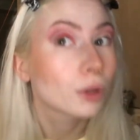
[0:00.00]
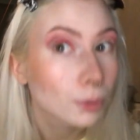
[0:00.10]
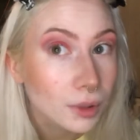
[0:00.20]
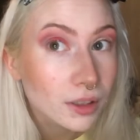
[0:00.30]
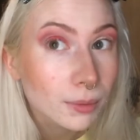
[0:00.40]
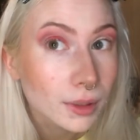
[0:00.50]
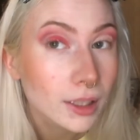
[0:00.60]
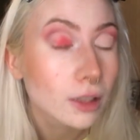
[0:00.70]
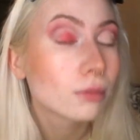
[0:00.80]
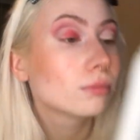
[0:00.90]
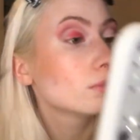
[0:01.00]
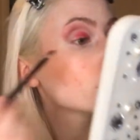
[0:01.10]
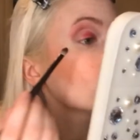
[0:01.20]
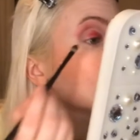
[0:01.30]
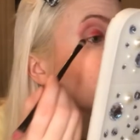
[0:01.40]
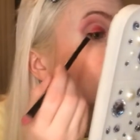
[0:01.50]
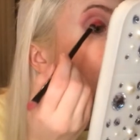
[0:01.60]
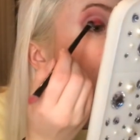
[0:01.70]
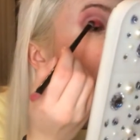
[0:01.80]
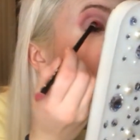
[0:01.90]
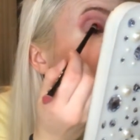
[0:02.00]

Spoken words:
we're gonna put something there, don't worry.